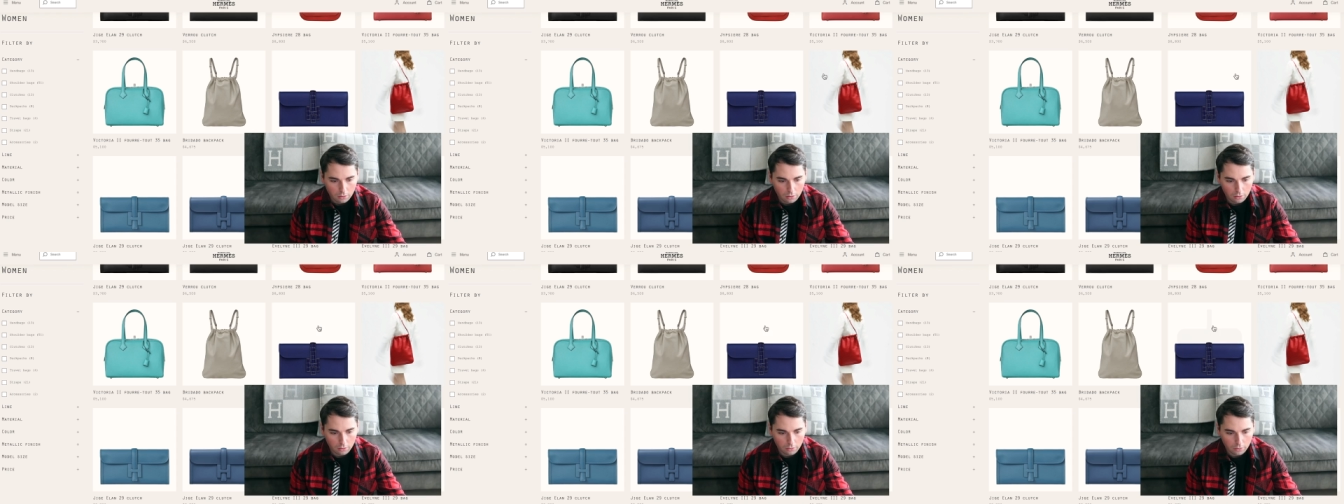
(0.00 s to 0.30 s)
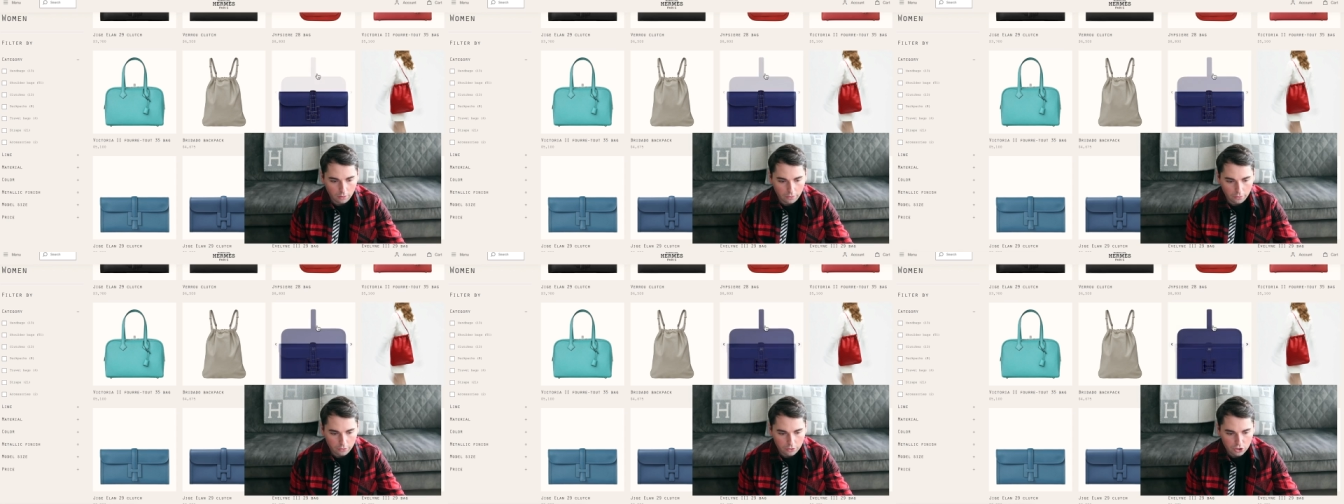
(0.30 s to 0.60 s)

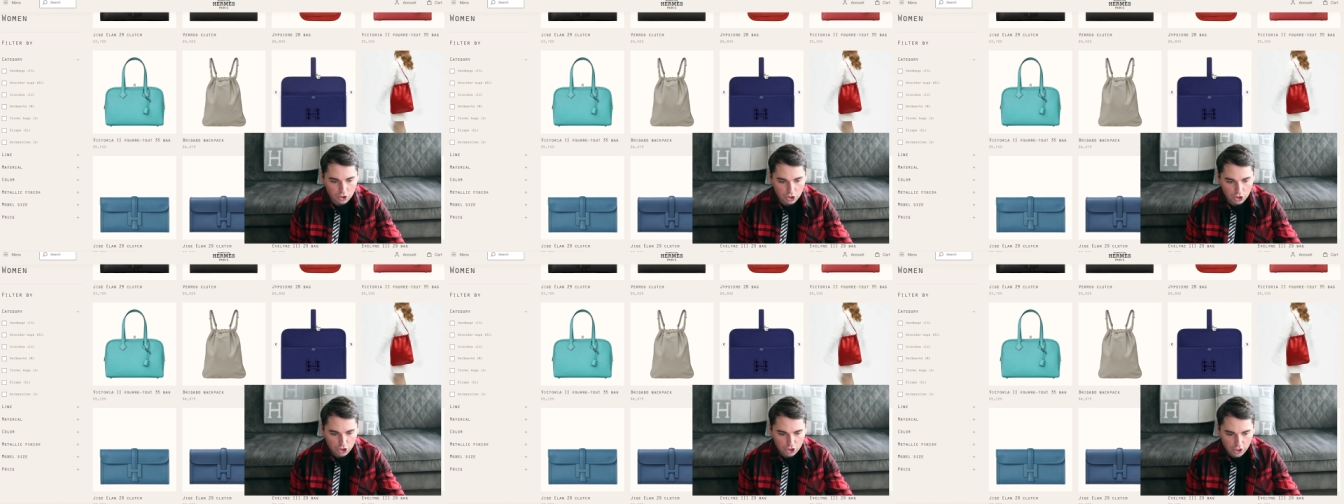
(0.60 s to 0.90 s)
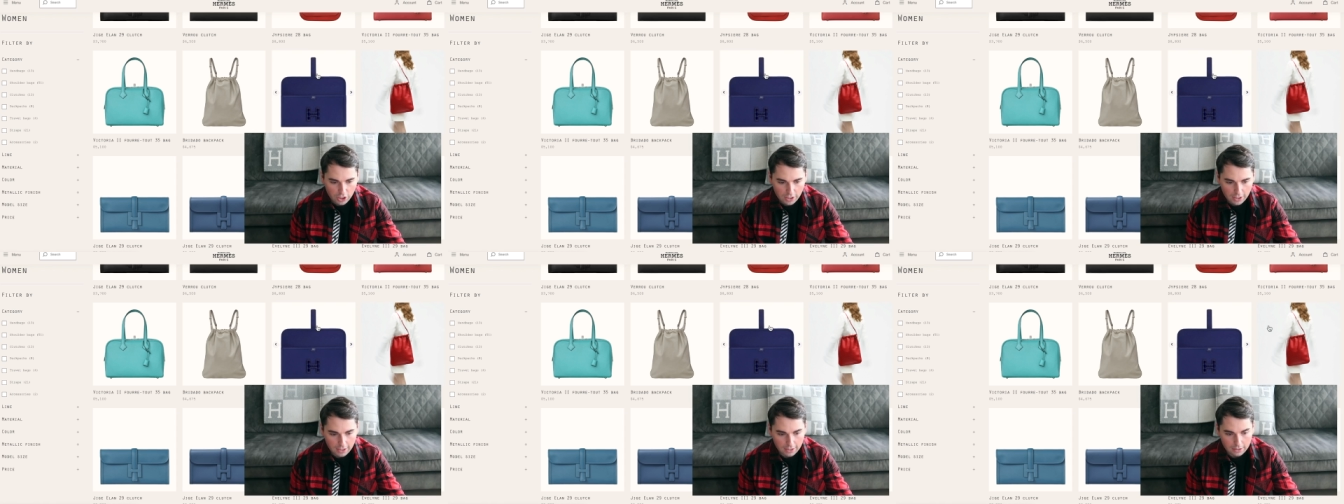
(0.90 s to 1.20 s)
Another
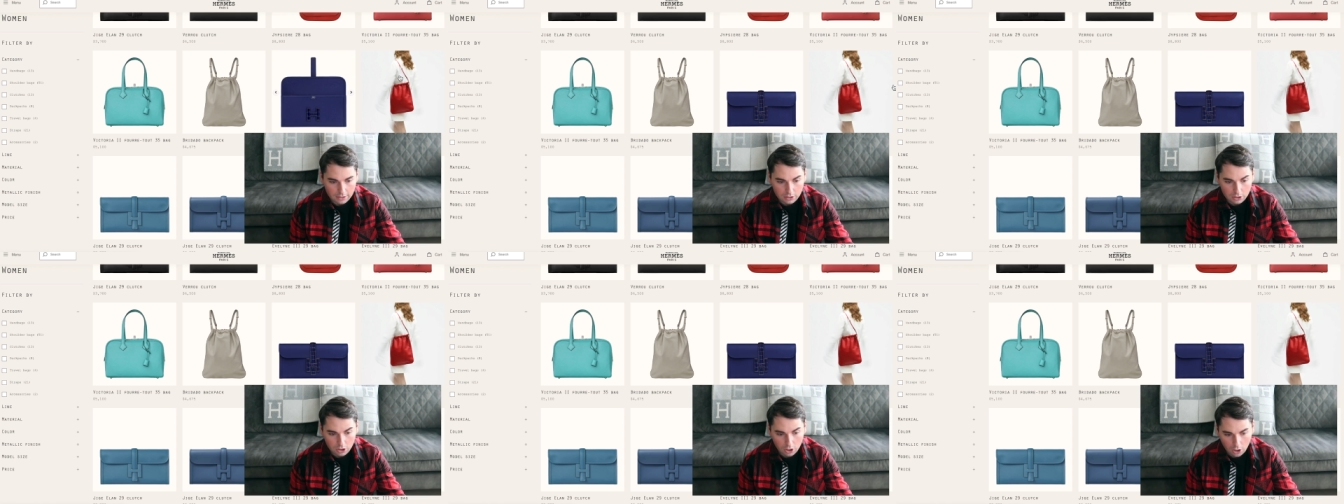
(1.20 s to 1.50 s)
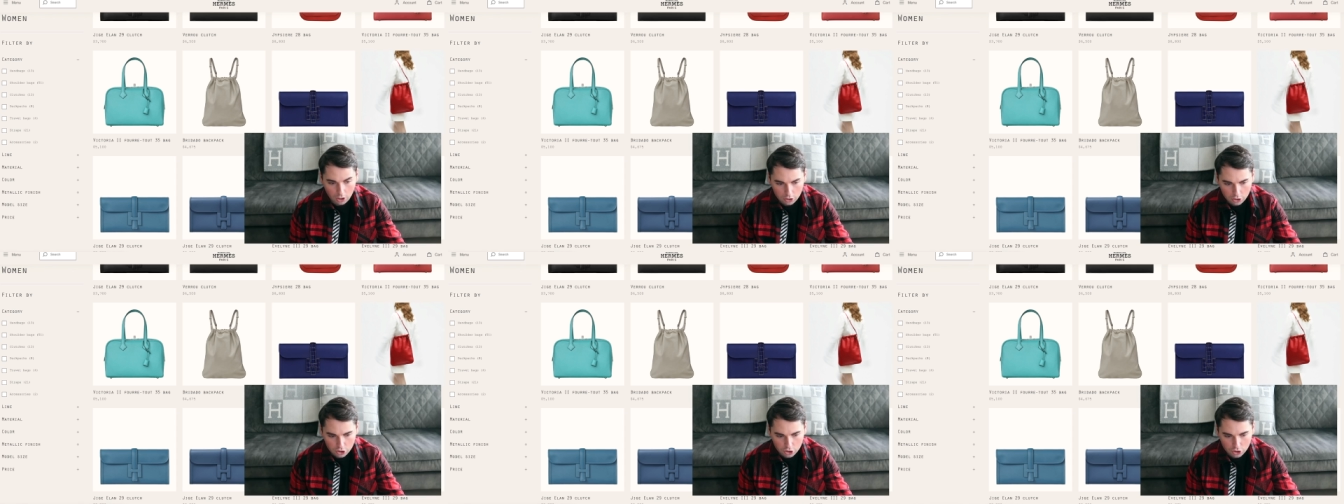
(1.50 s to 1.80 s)
Jige in
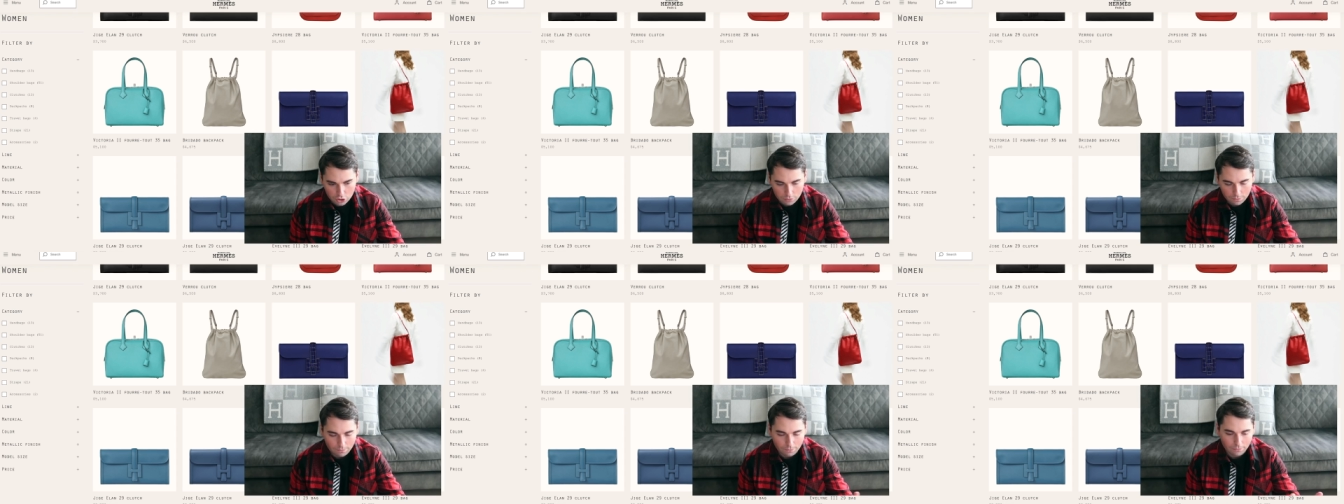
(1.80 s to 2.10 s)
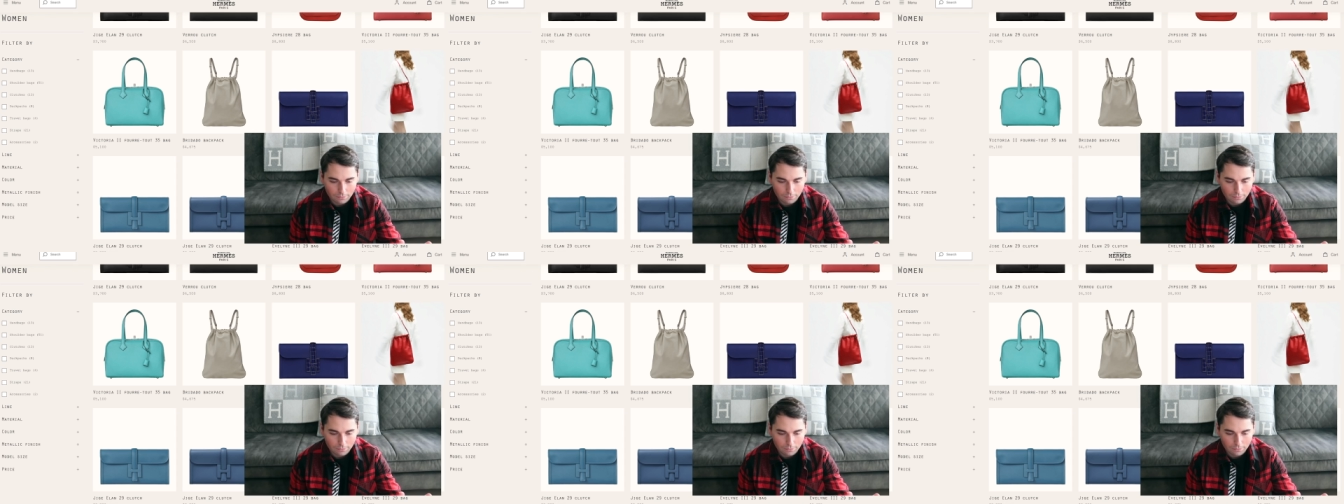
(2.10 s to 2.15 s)
Touch.